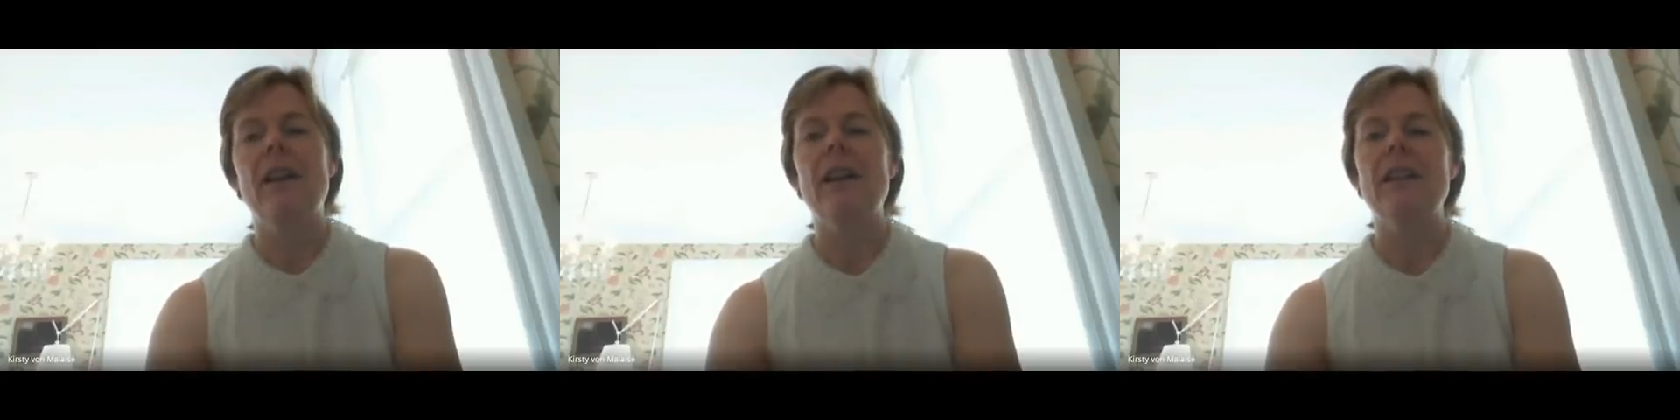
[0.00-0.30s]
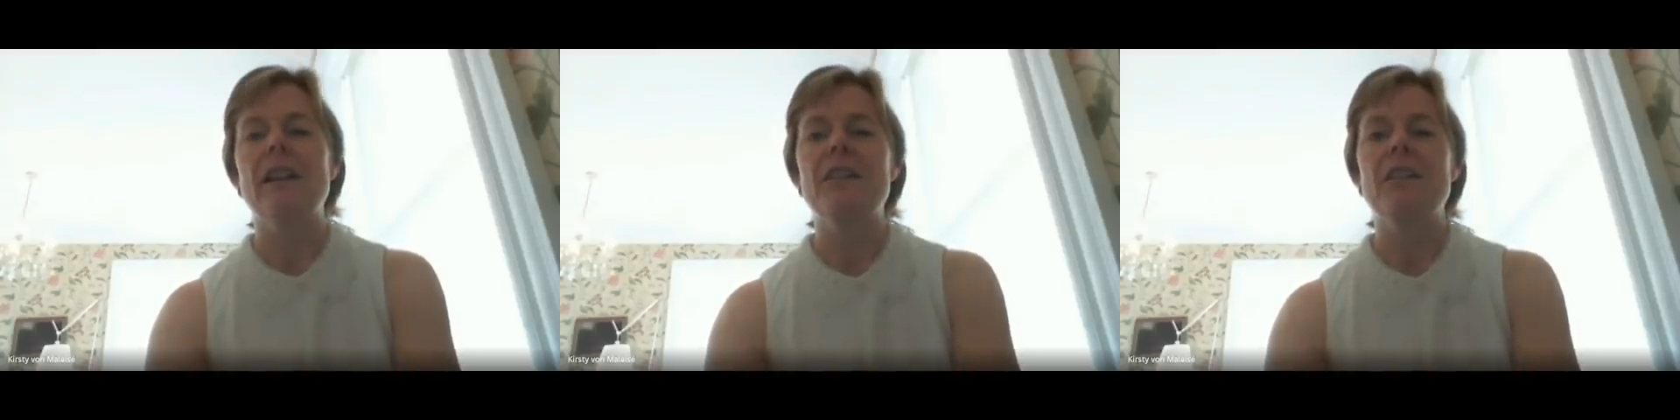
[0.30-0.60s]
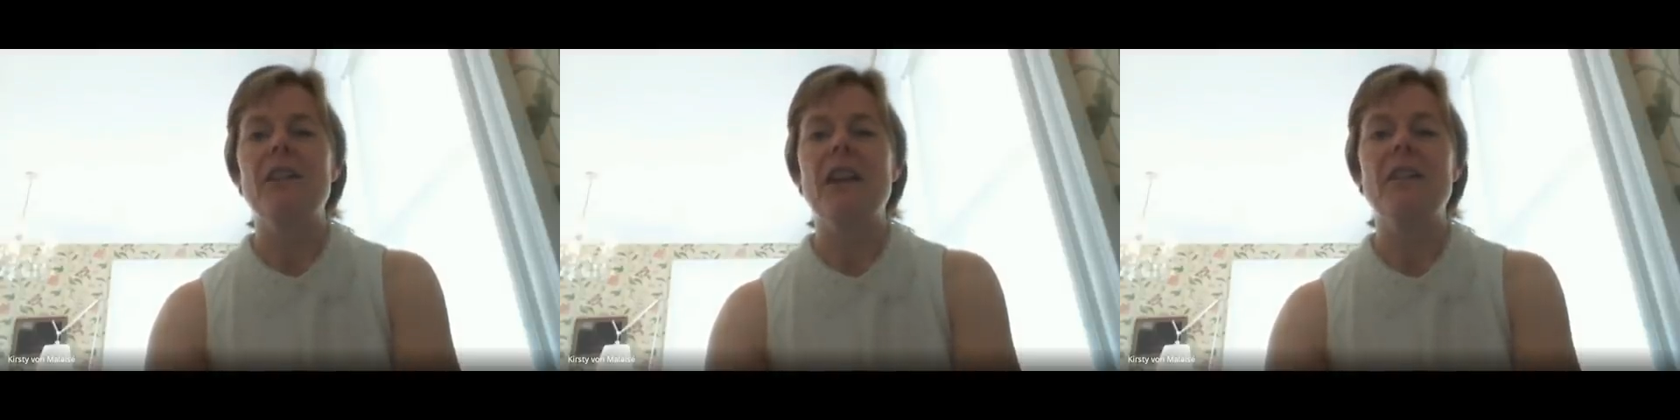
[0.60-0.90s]
I'd like to
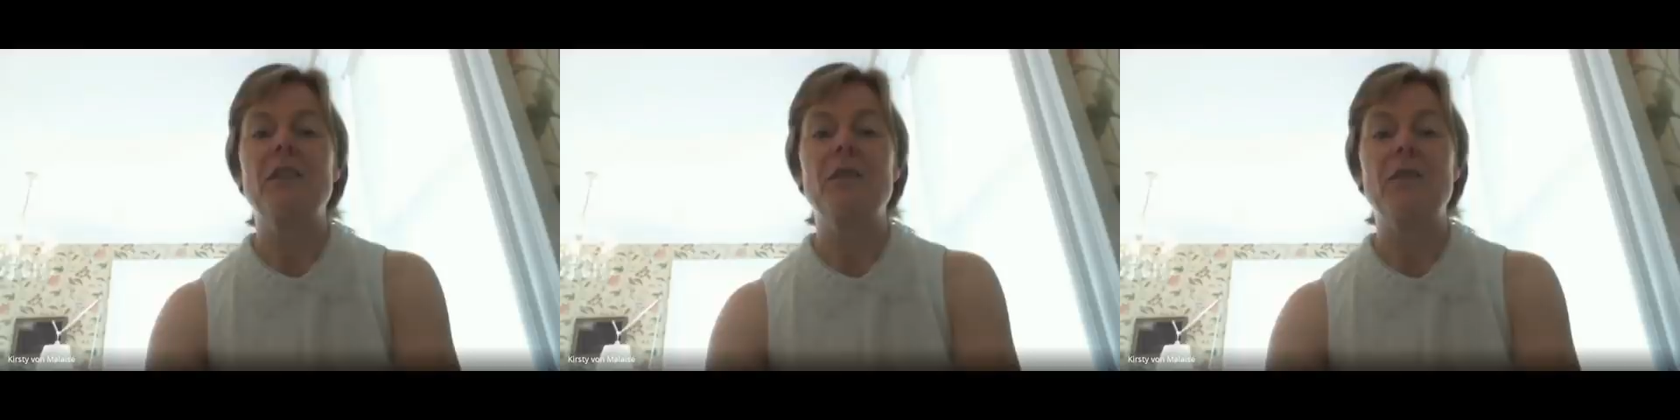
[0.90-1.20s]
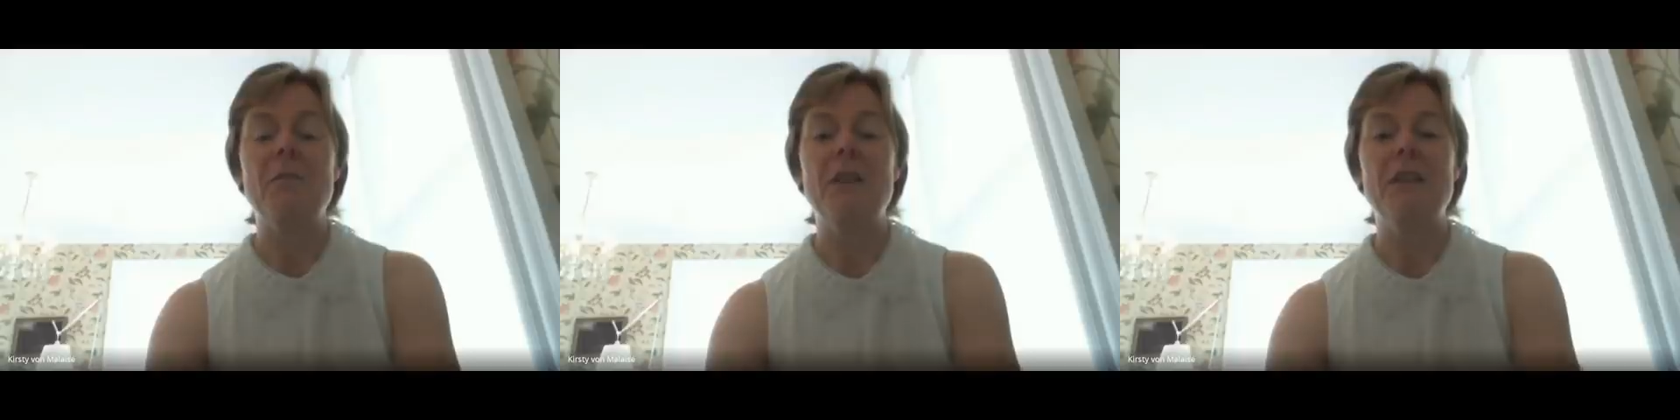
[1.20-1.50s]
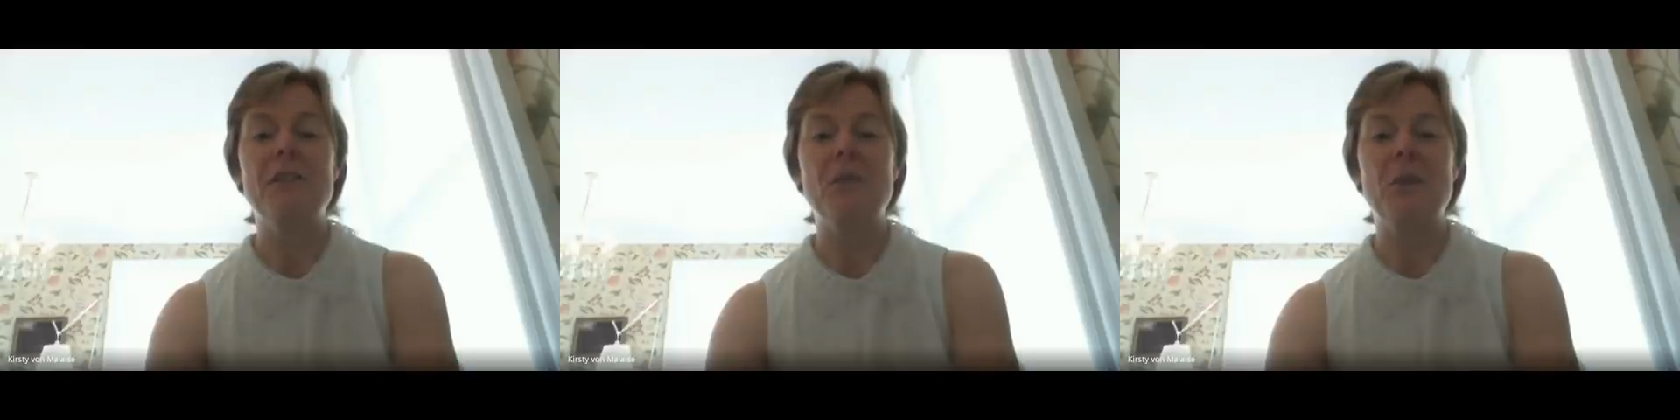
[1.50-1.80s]
thank the
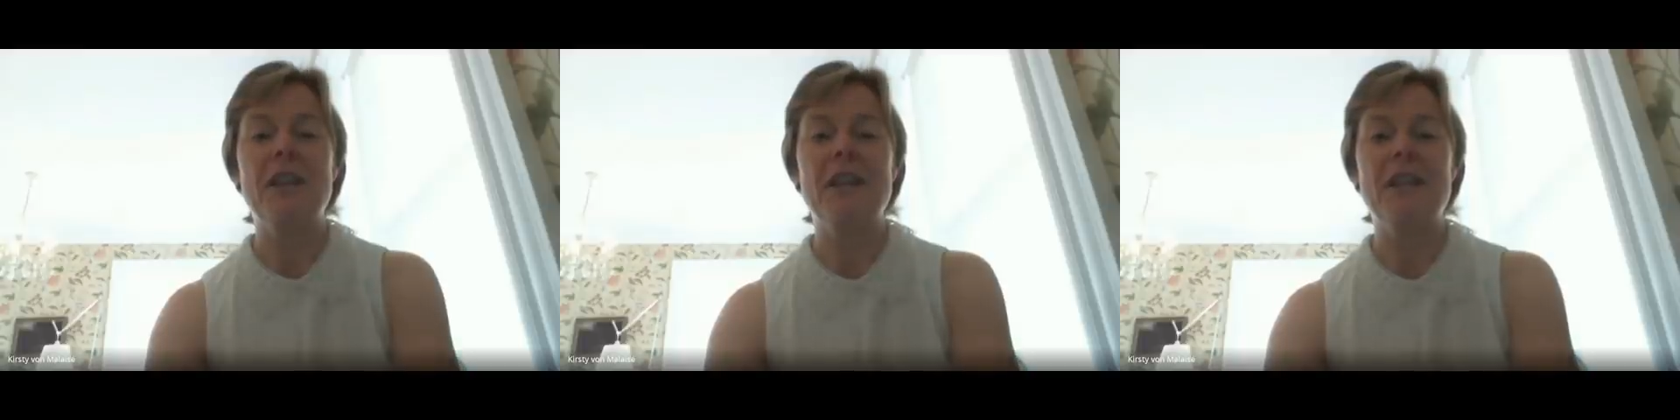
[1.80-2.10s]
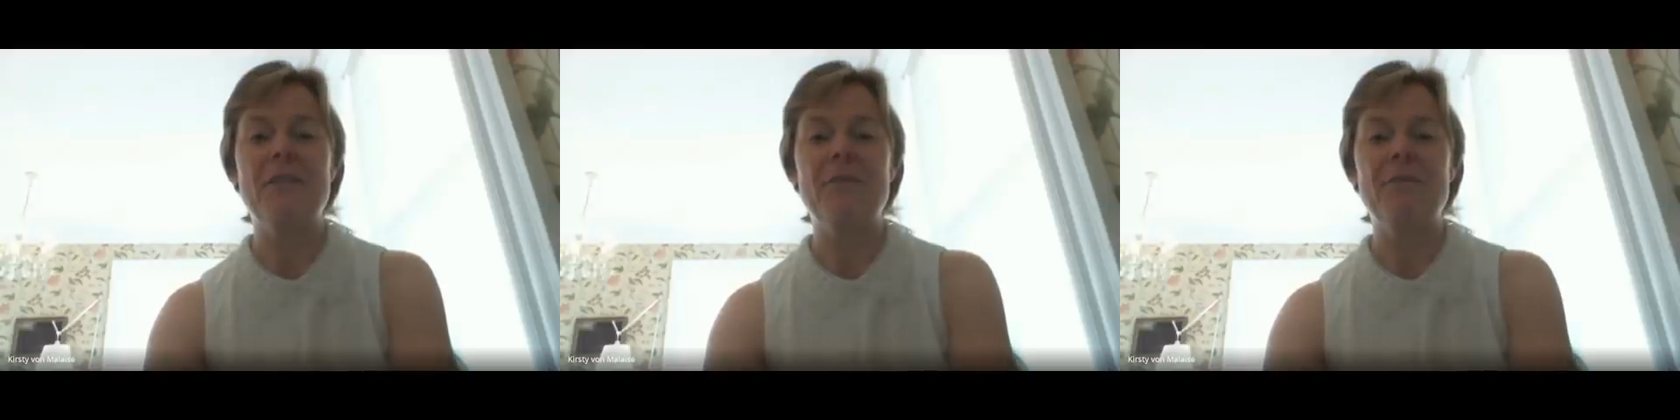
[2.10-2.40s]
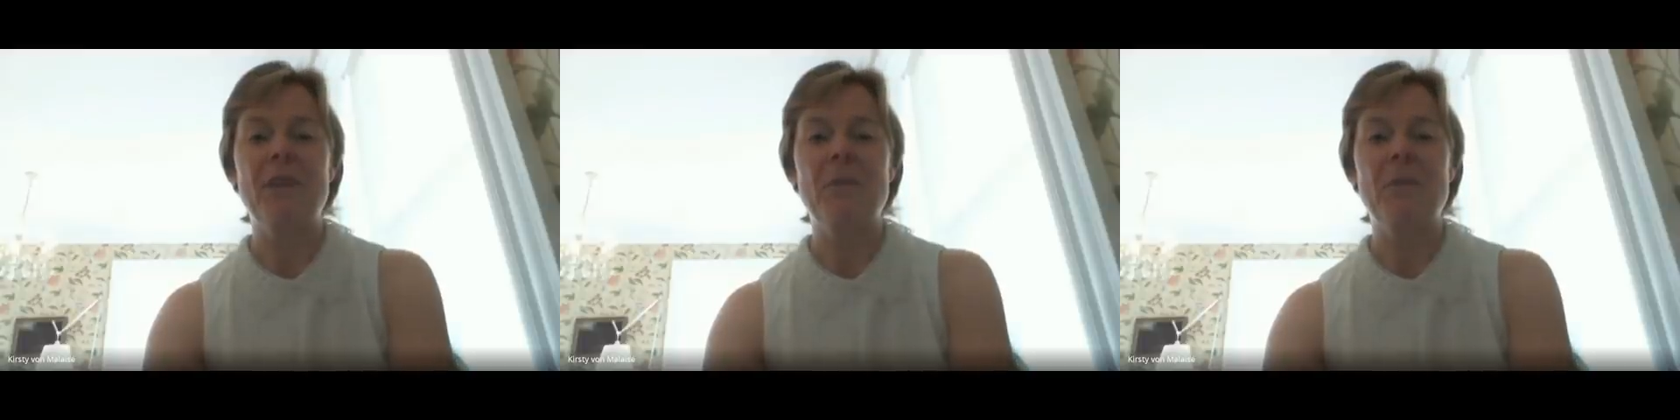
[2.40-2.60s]
families joining in.